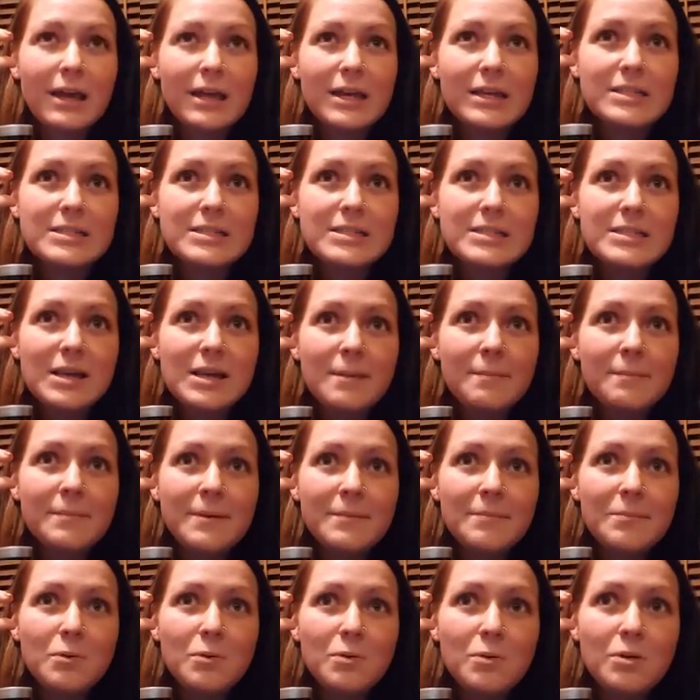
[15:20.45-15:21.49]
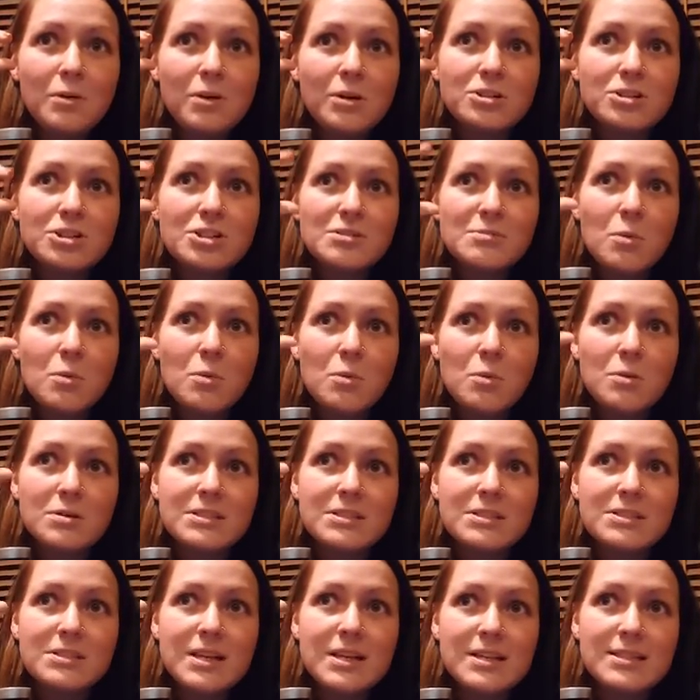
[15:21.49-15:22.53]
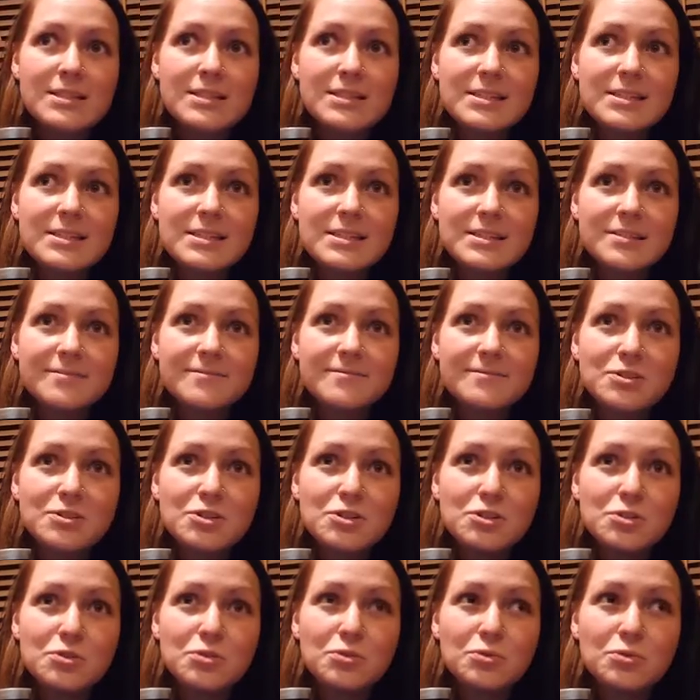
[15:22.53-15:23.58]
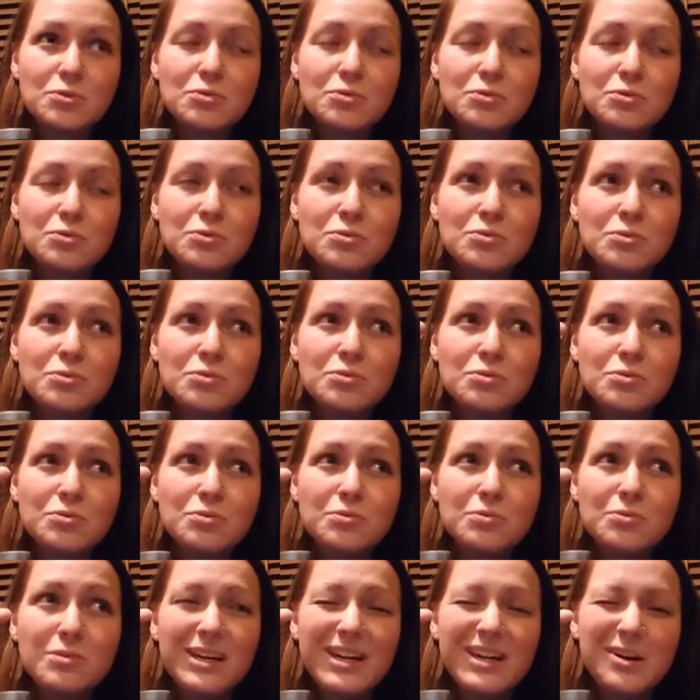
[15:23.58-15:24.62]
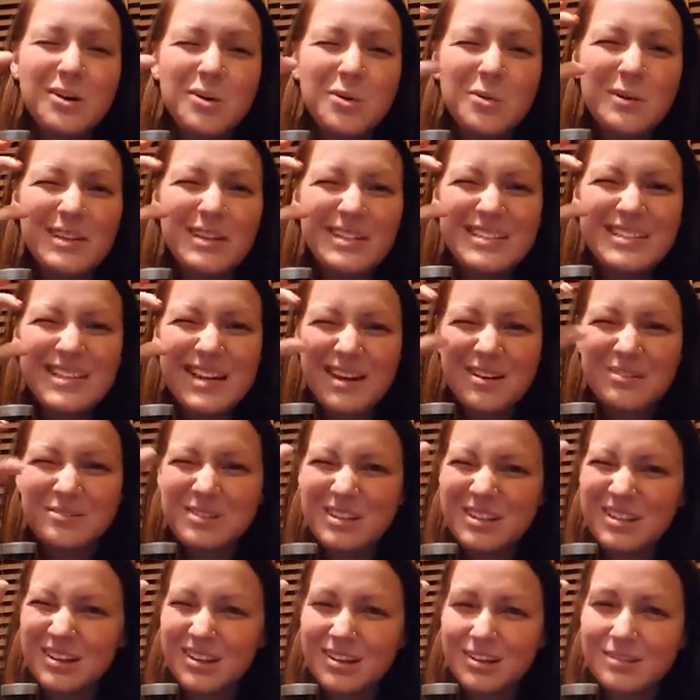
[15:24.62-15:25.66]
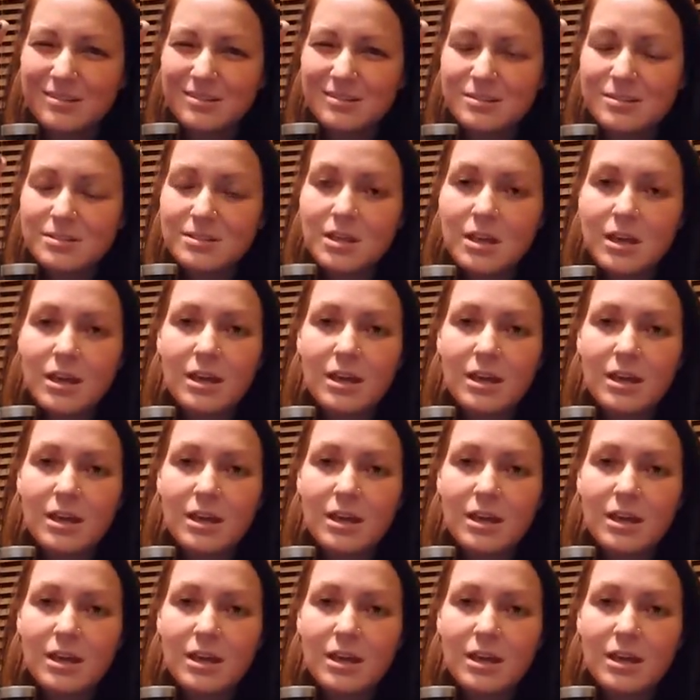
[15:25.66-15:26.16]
And some people are just more sensitive to it going down than others.